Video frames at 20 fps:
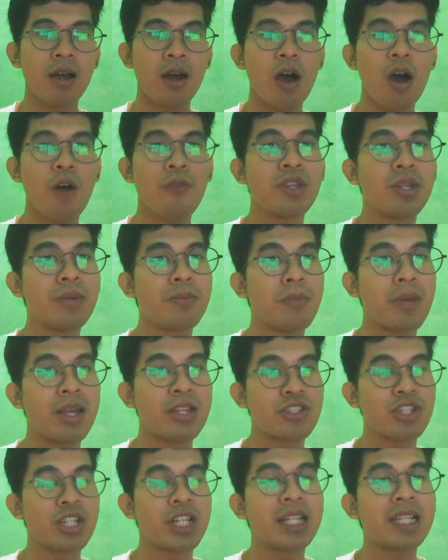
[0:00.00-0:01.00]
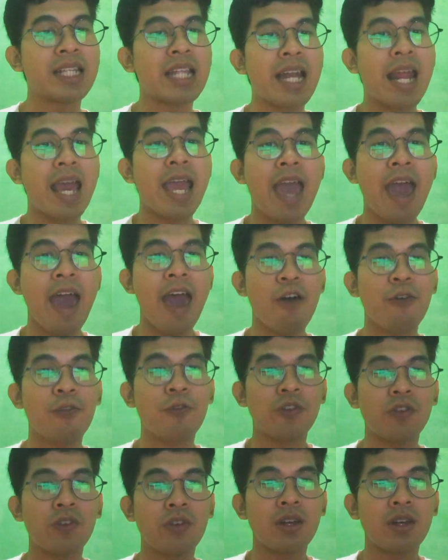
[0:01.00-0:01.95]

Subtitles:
of the material that they have